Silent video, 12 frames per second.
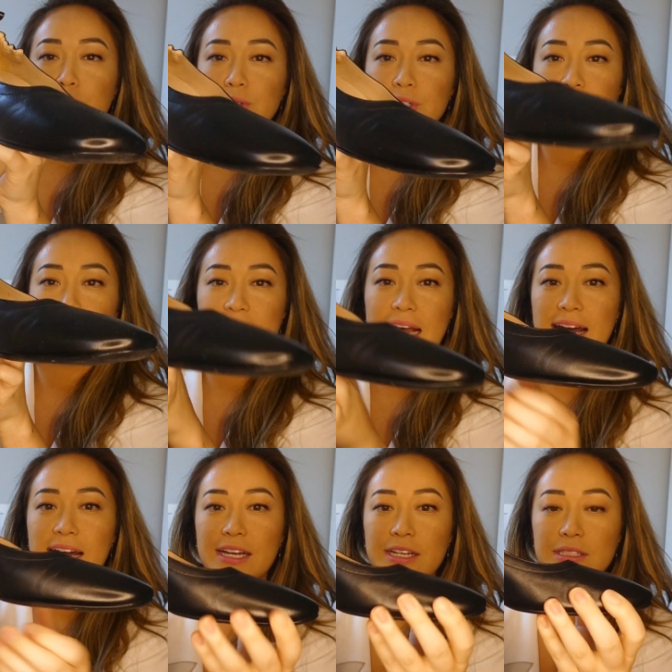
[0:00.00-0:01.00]
to
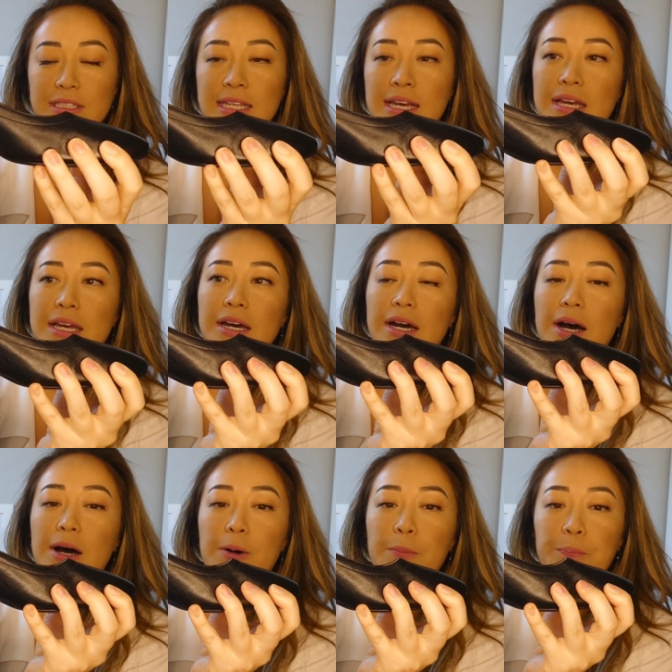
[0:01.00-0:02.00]
size.
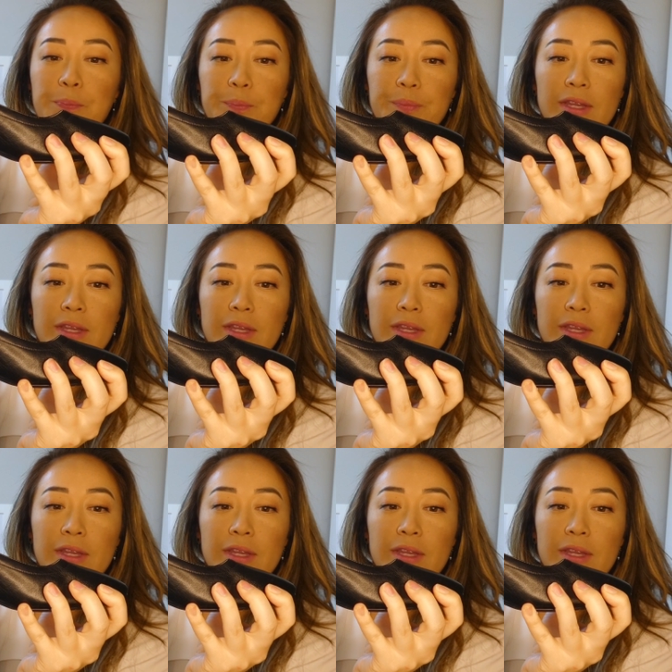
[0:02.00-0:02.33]
Um,